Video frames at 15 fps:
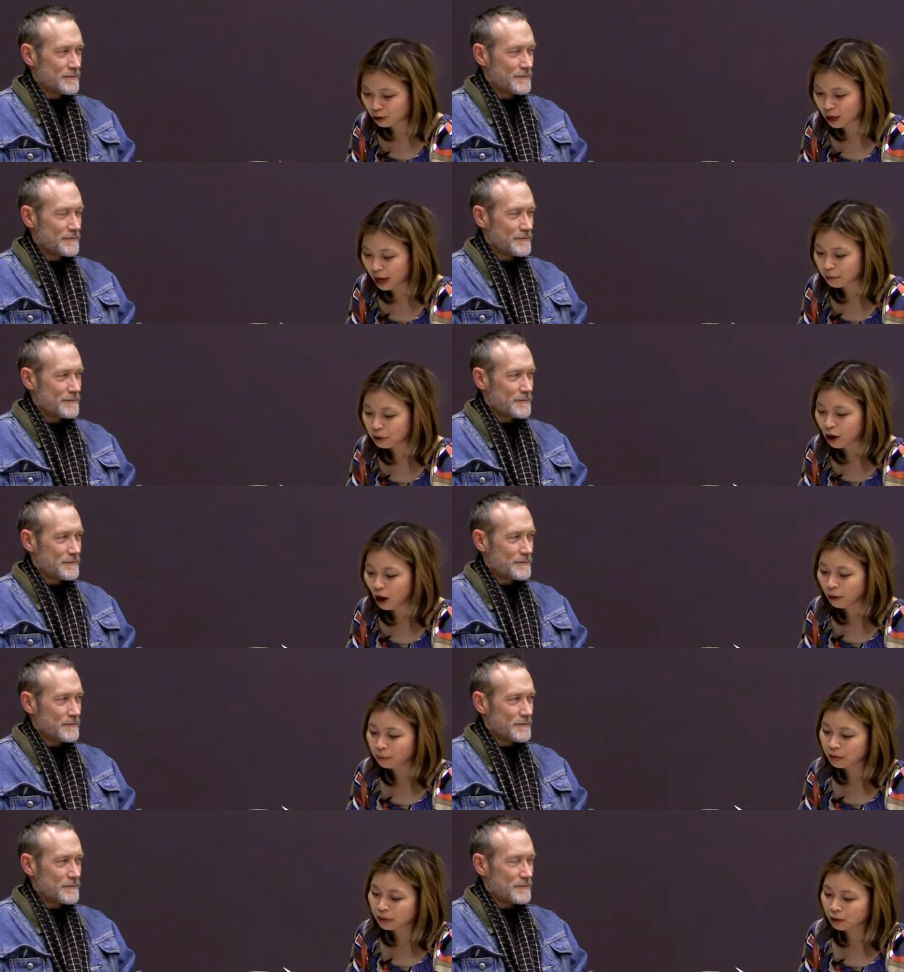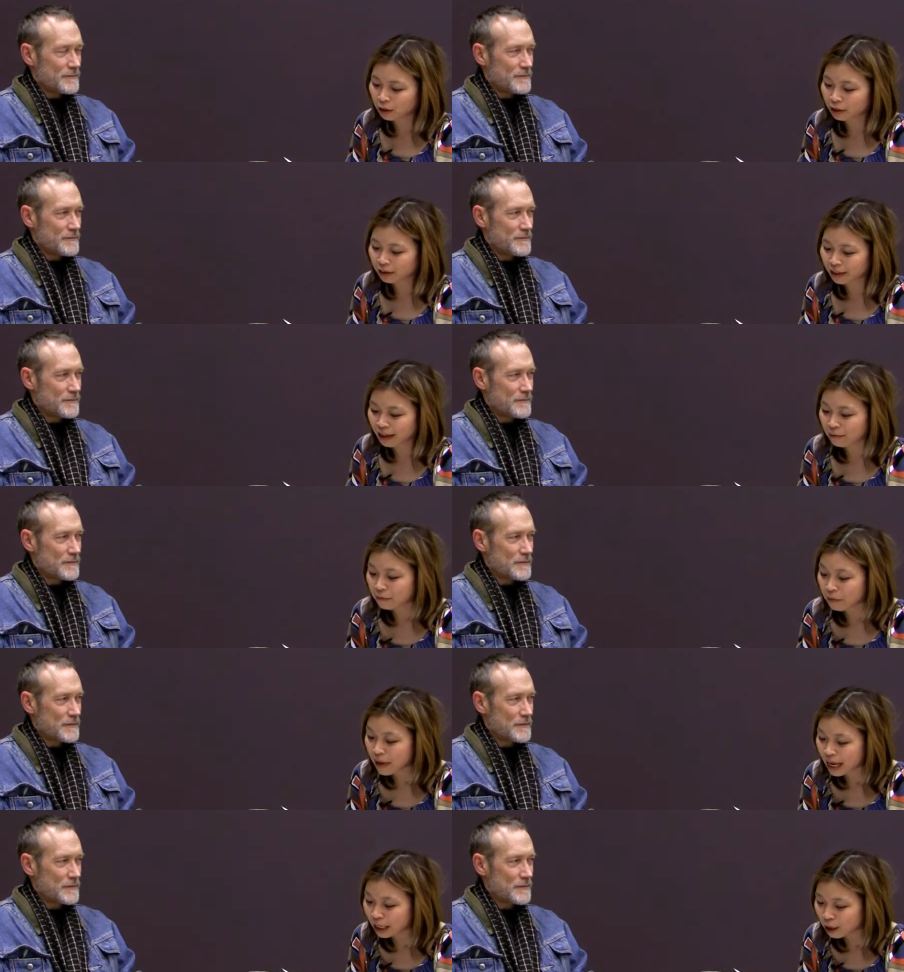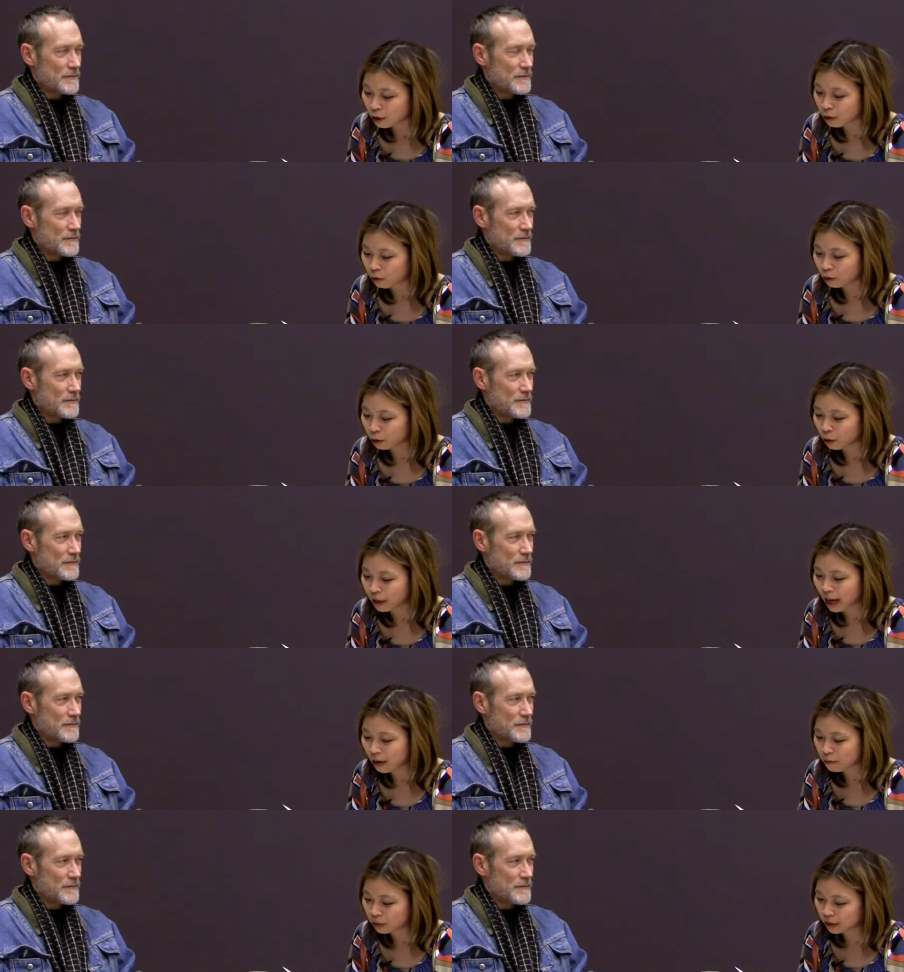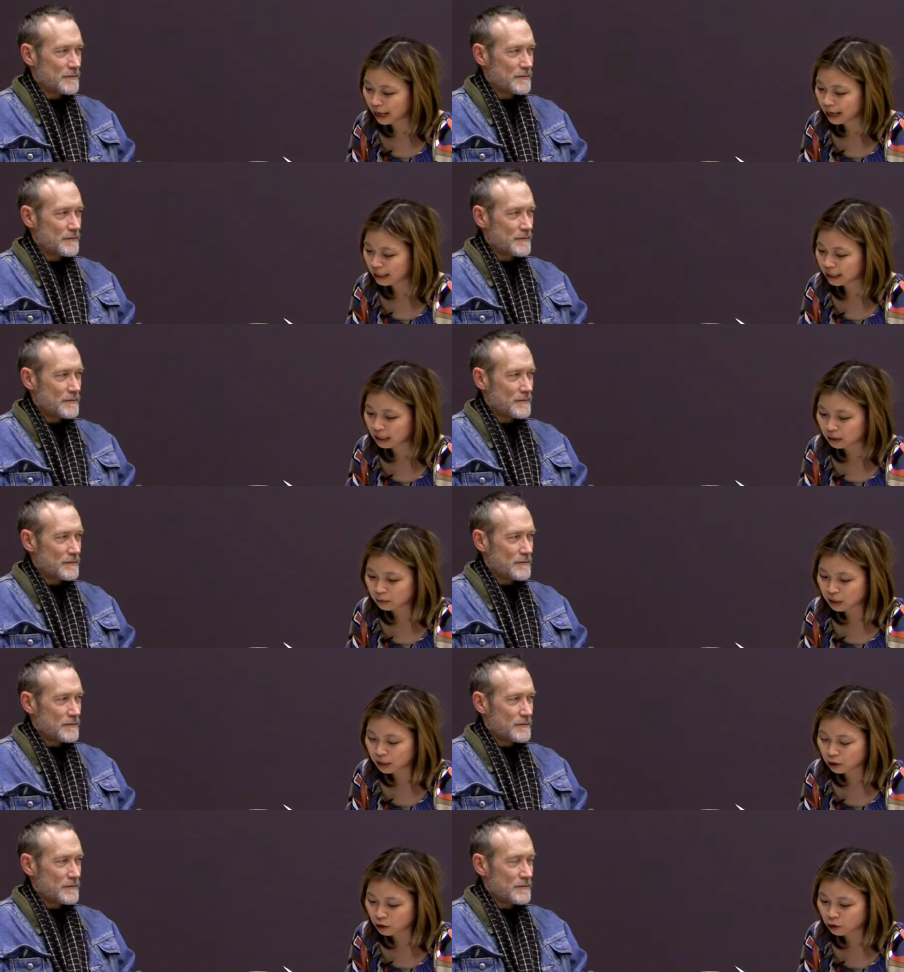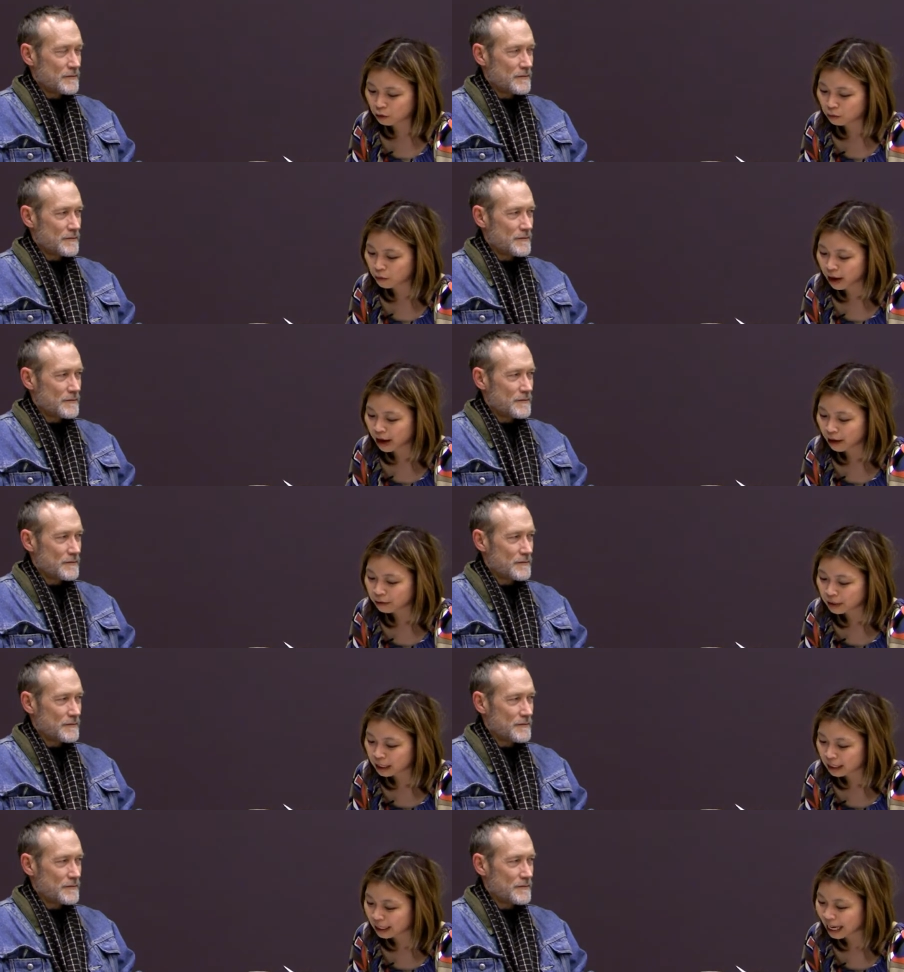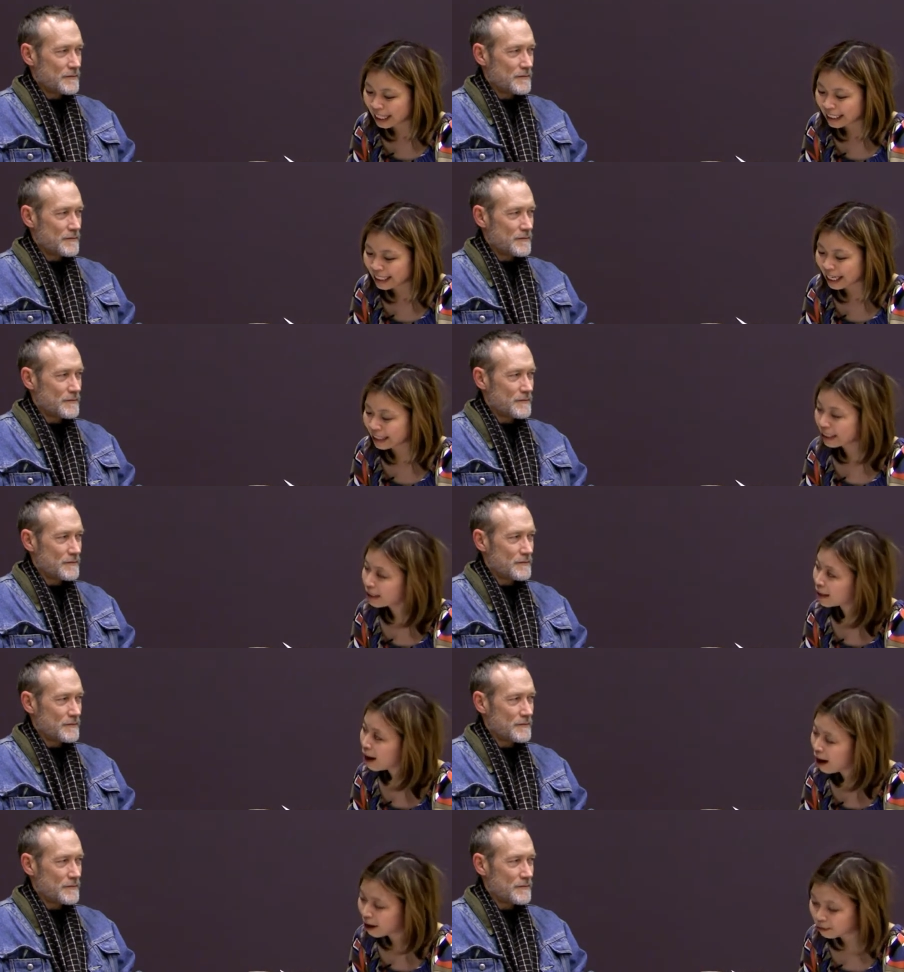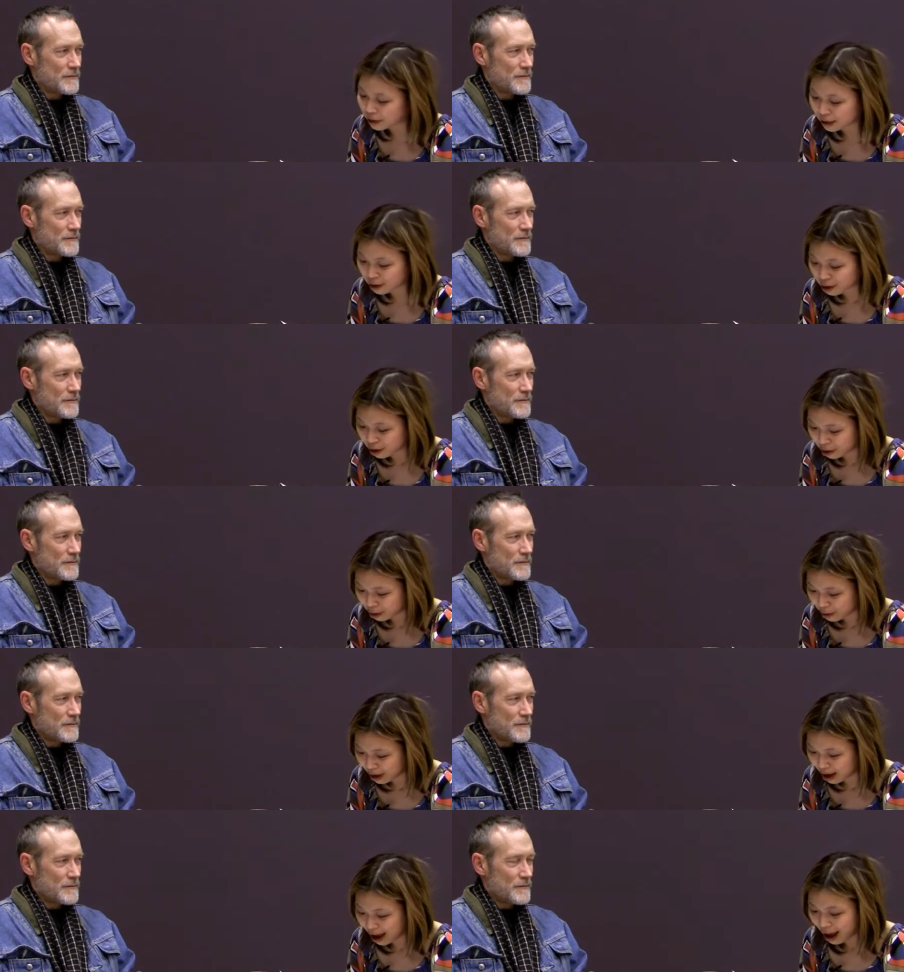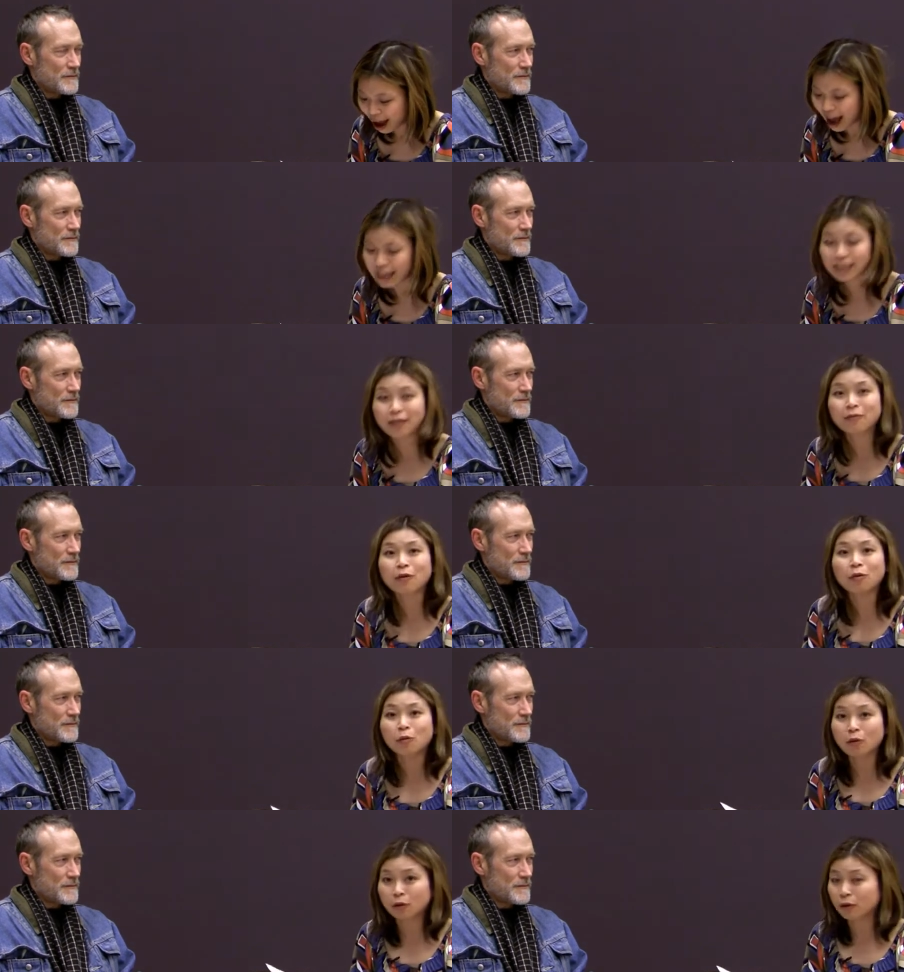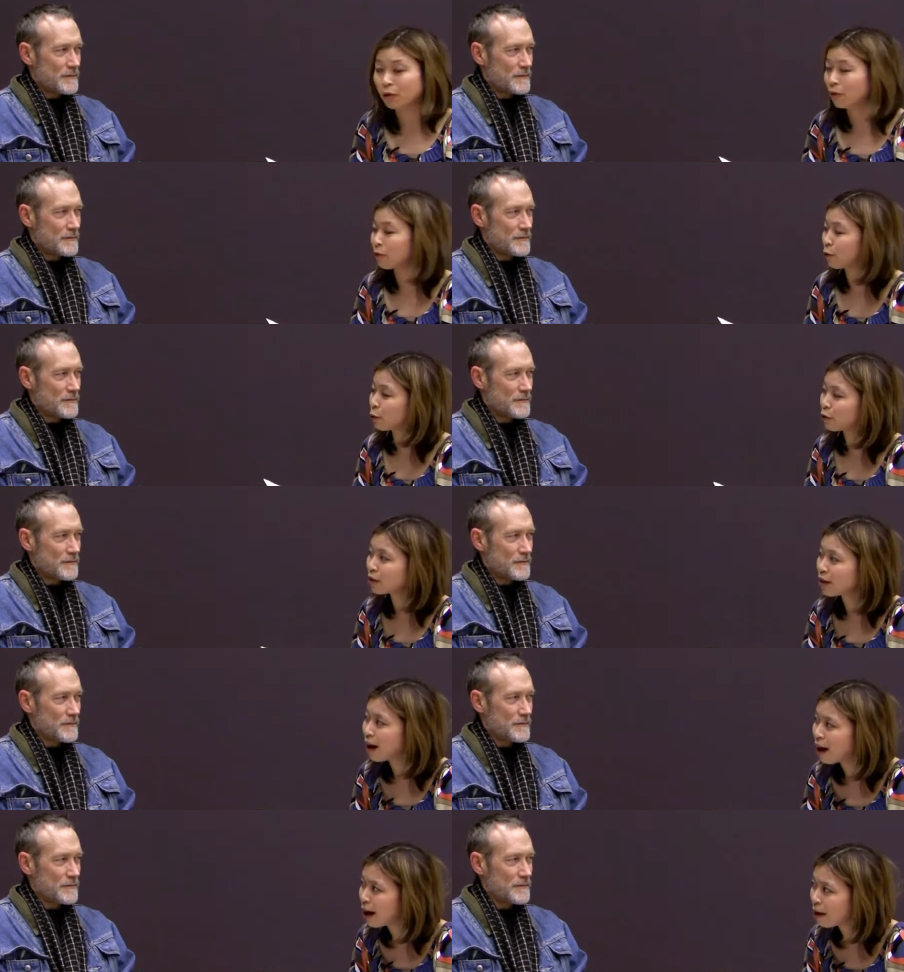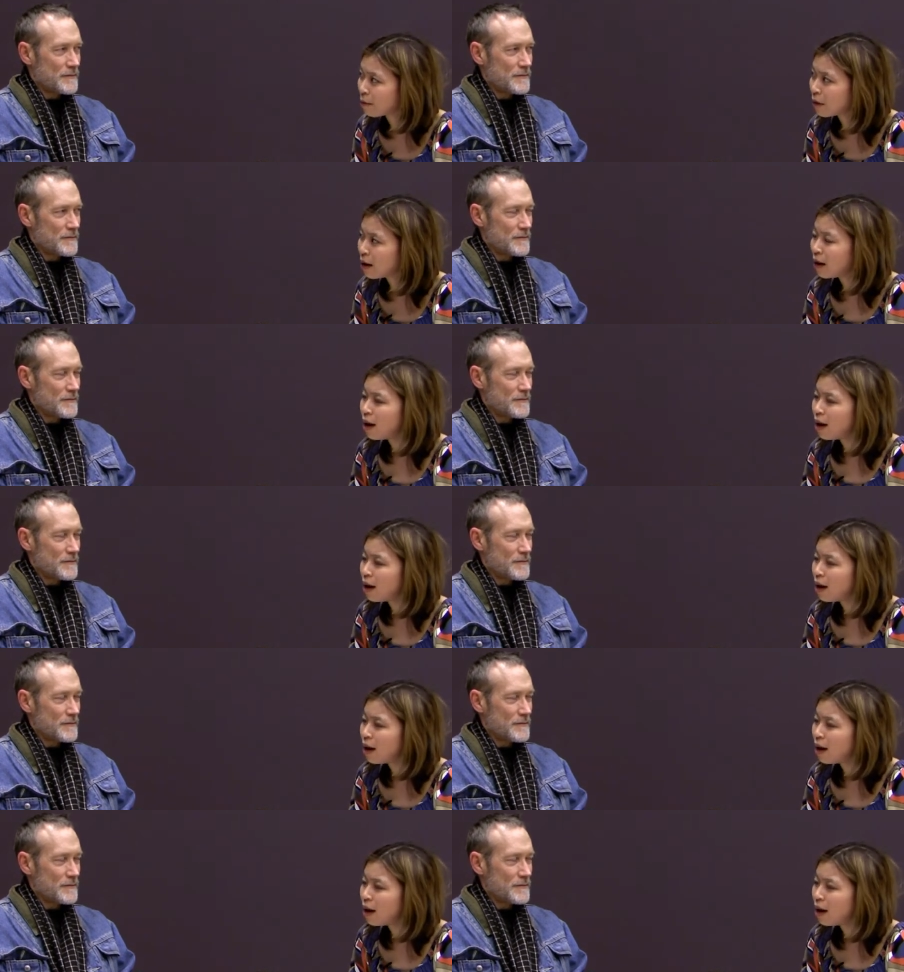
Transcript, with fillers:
Speaker 1: James Carpenter can make you look at plays and speeches you might have seen a dozen times anew as if it were the first time.